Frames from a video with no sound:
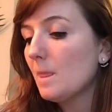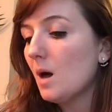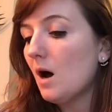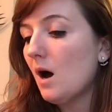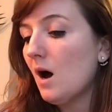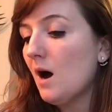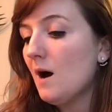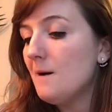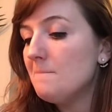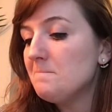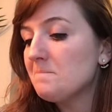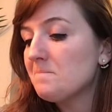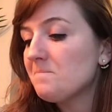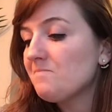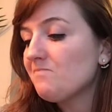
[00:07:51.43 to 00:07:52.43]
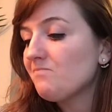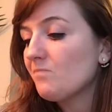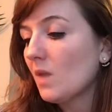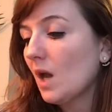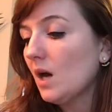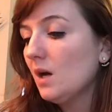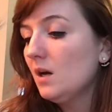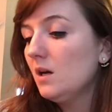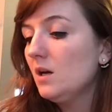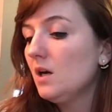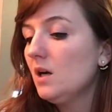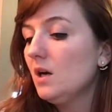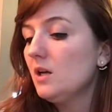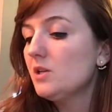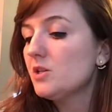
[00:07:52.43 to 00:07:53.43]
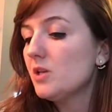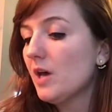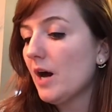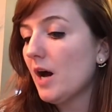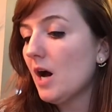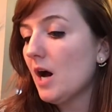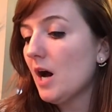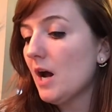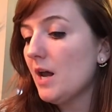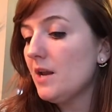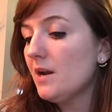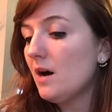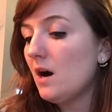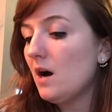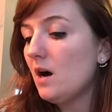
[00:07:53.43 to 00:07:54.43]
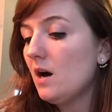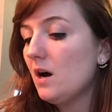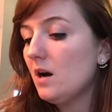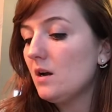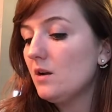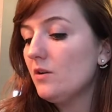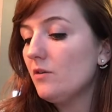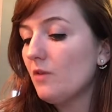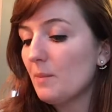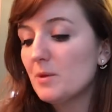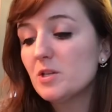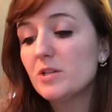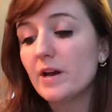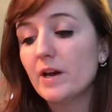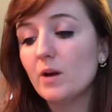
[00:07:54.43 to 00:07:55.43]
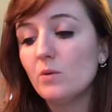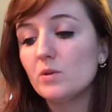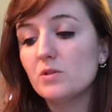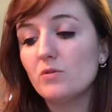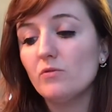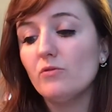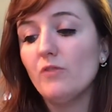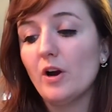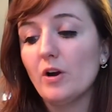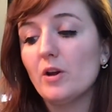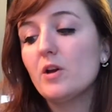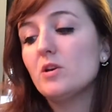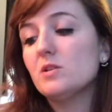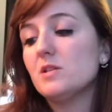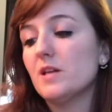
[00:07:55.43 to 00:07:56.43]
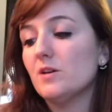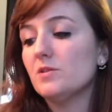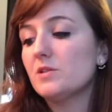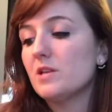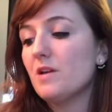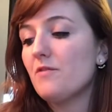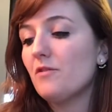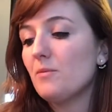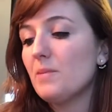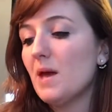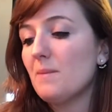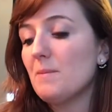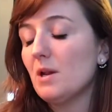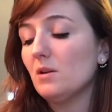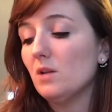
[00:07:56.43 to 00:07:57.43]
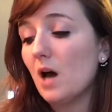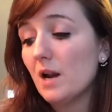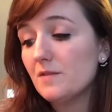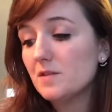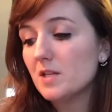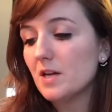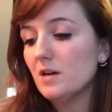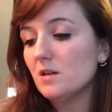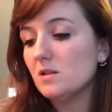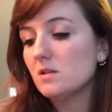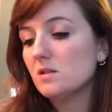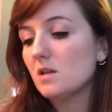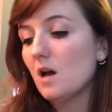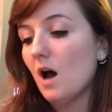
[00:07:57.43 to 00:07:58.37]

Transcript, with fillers: And November 2nd was a very good sales day for me. I made a lot of sales.